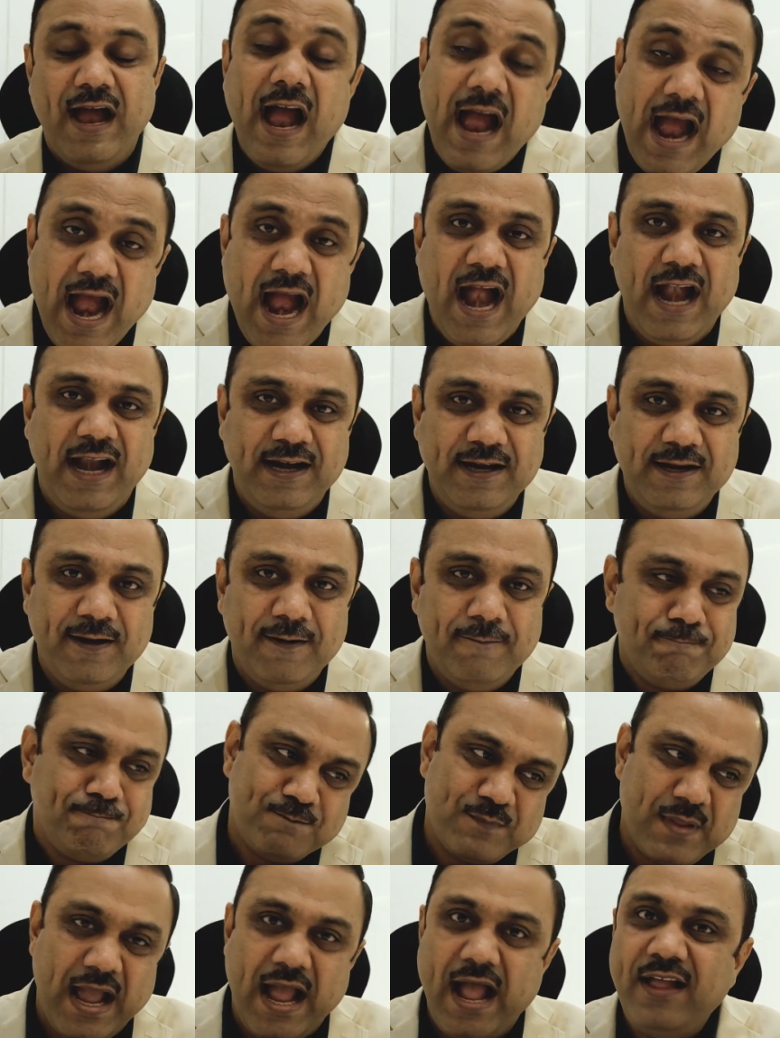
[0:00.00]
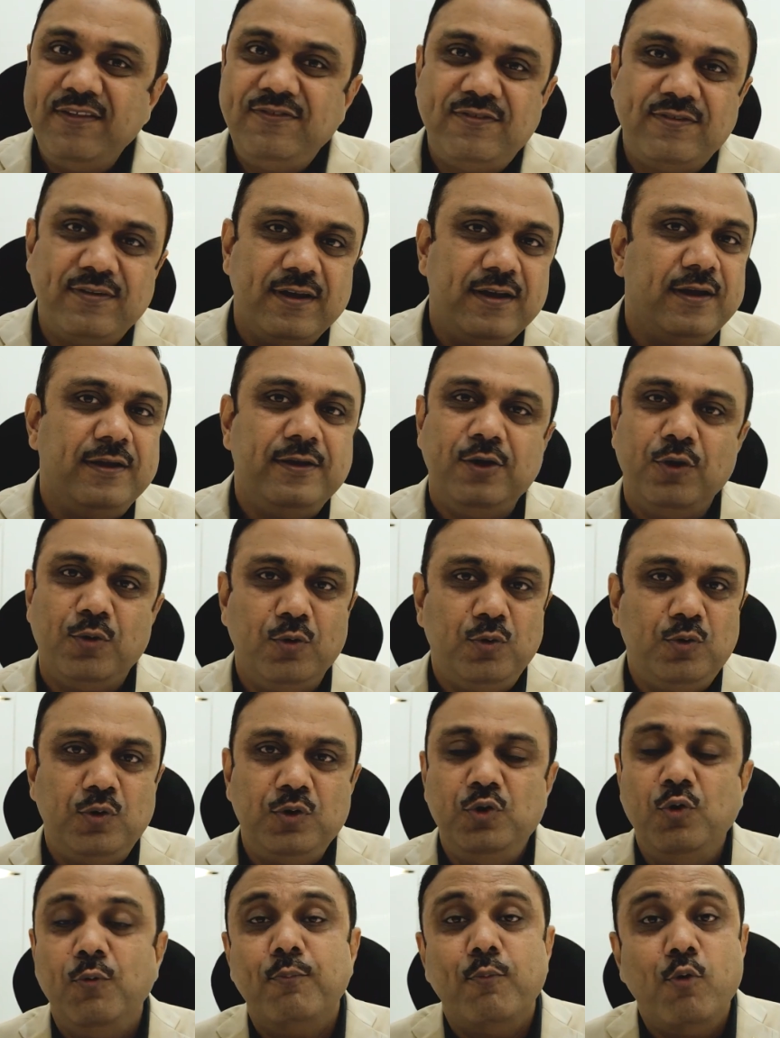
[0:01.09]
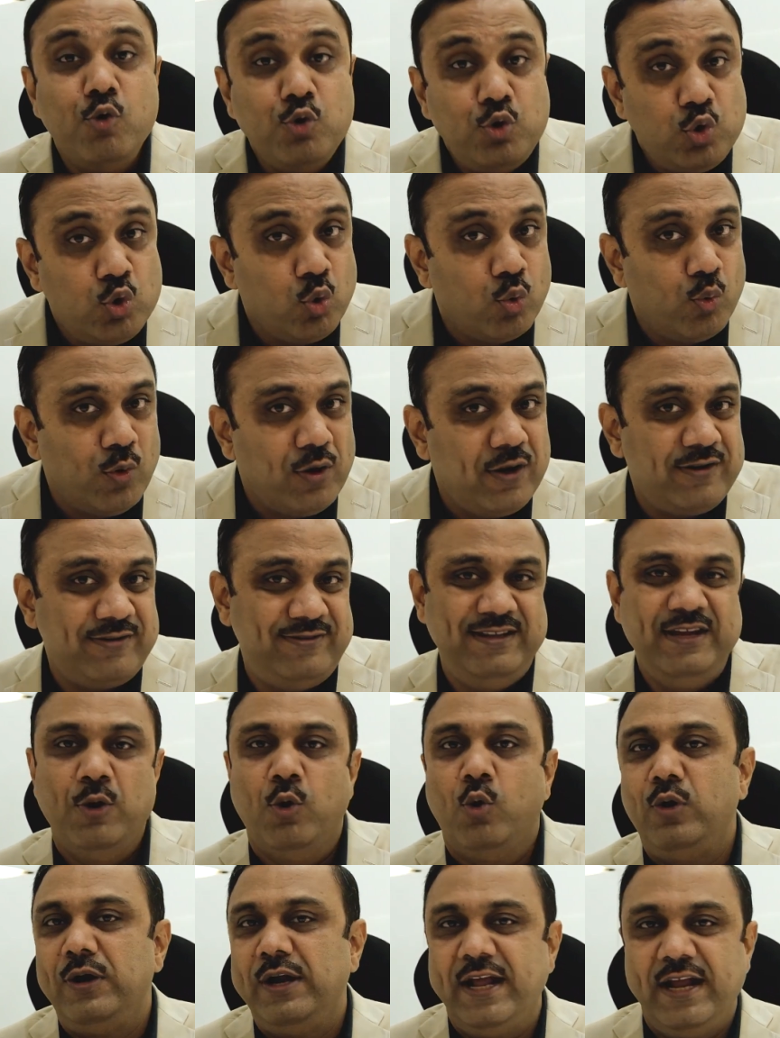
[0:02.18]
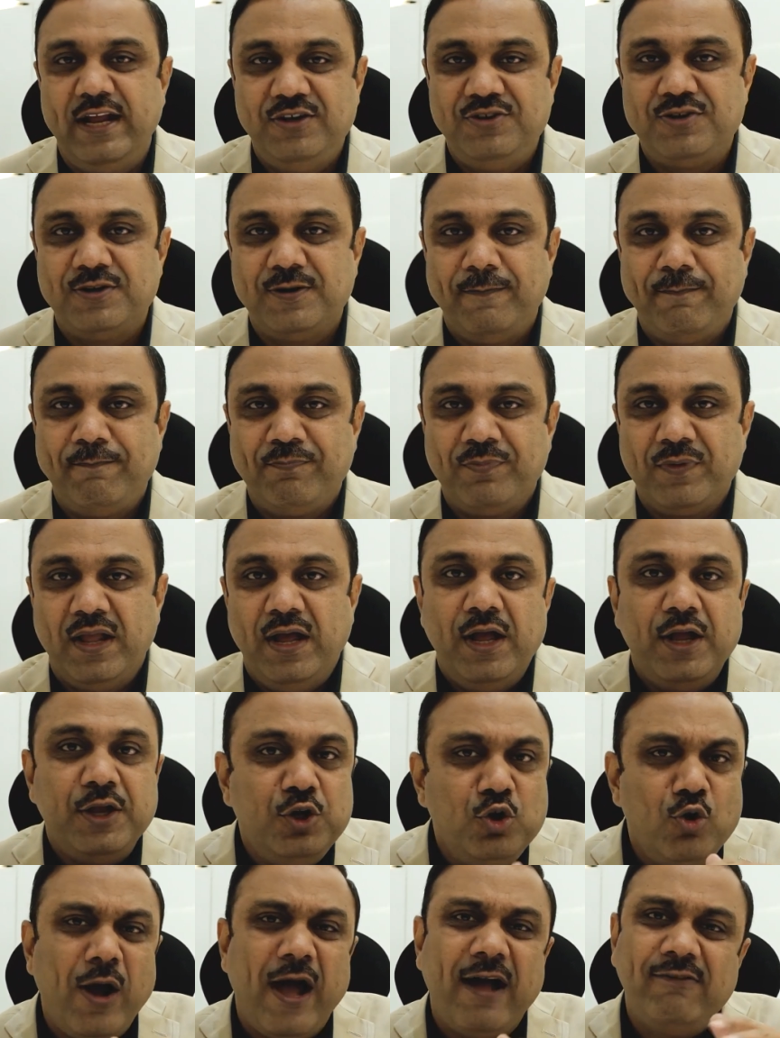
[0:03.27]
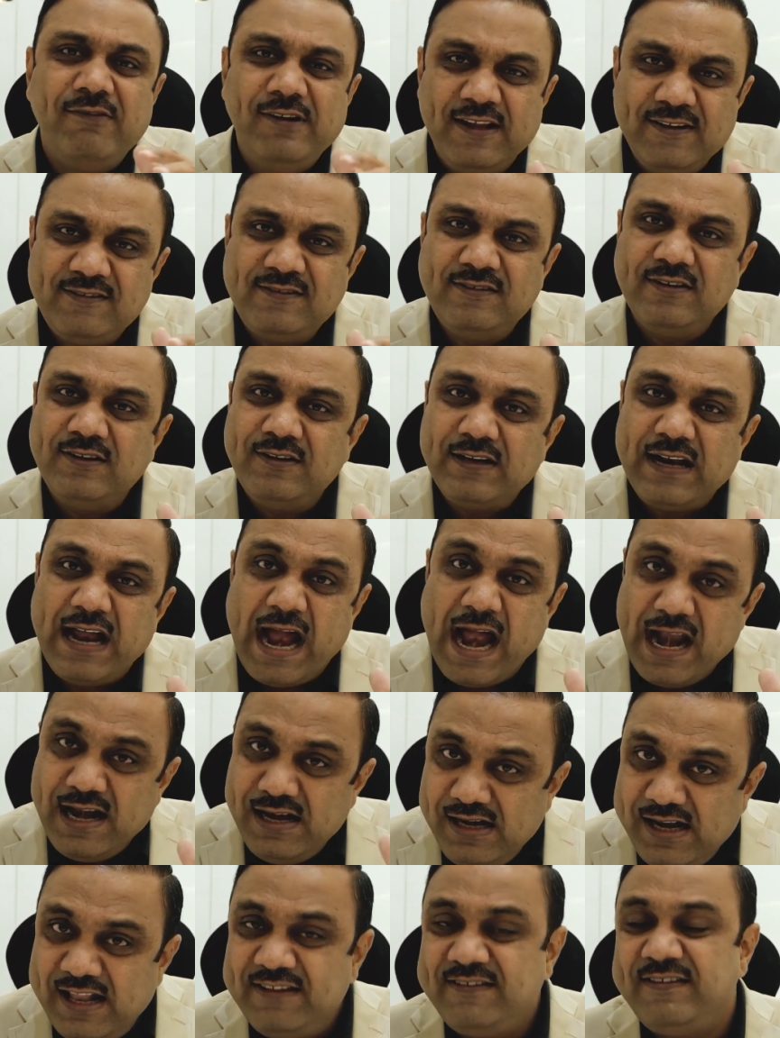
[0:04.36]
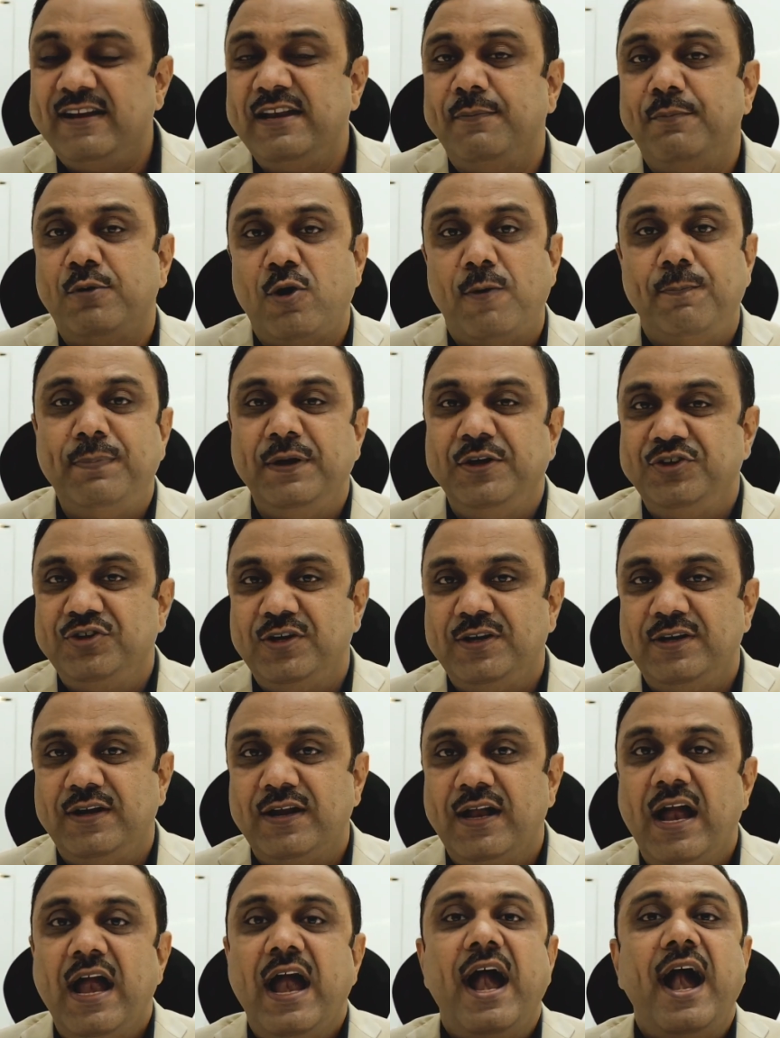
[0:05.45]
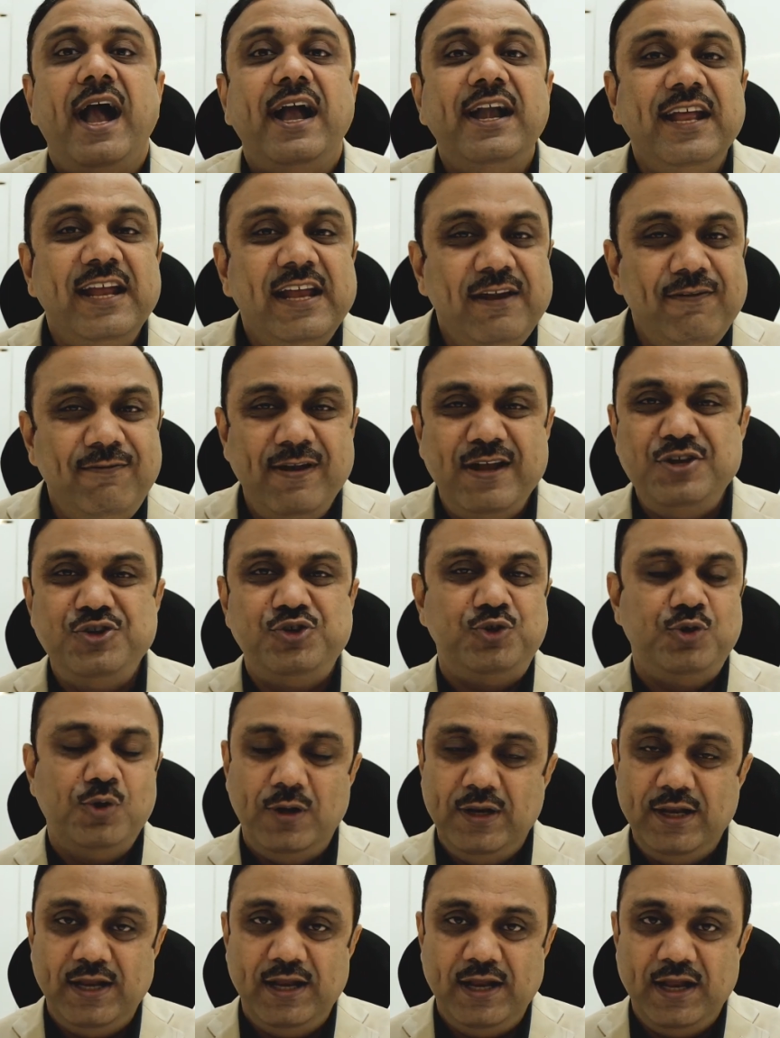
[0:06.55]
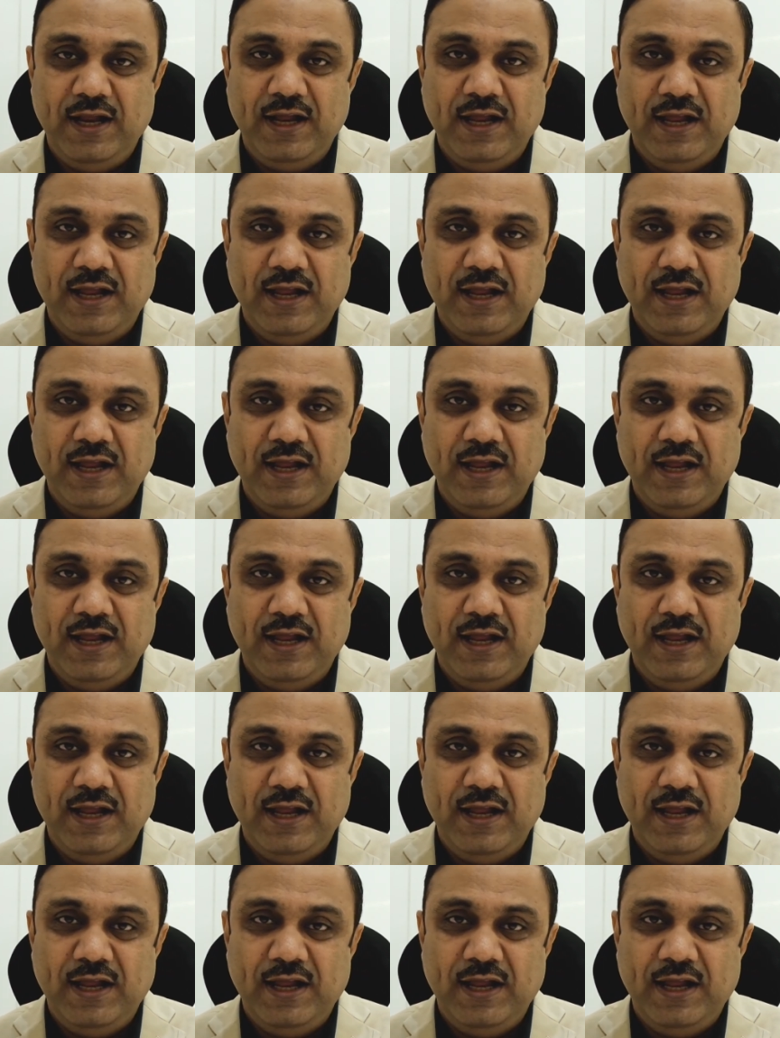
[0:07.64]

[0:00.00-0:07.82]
and as you move towards the old age, you have lesser and lesser number of patients, and eventually,